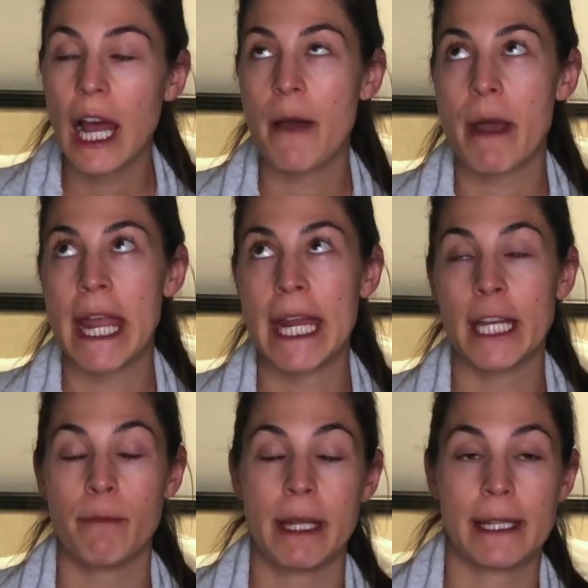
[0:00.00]
Am I eating
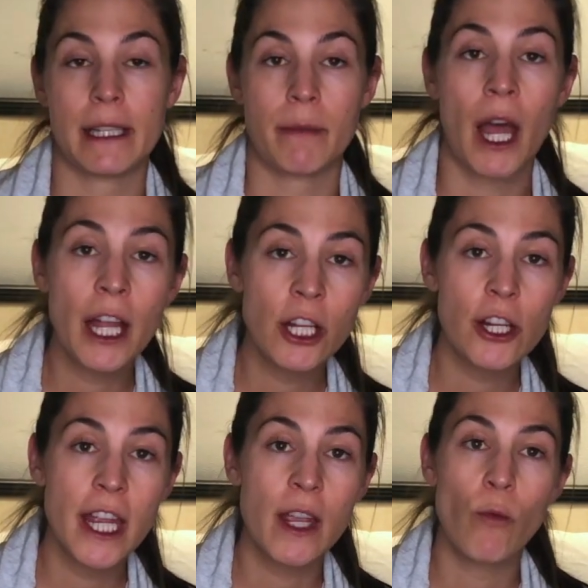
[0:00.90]
them because I'm
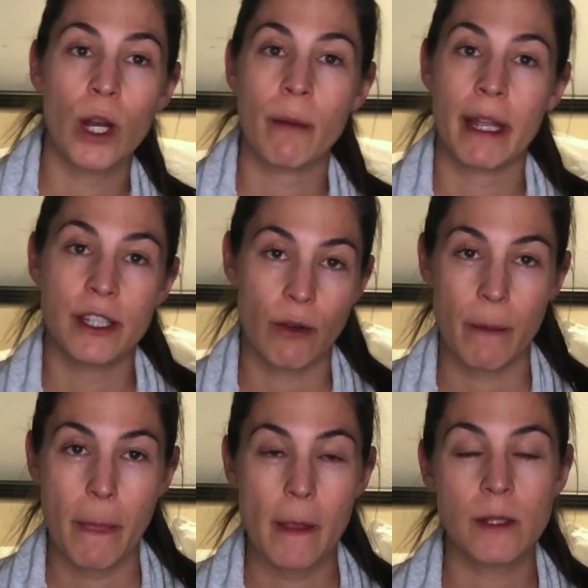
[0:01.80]
hungry? What am I doing?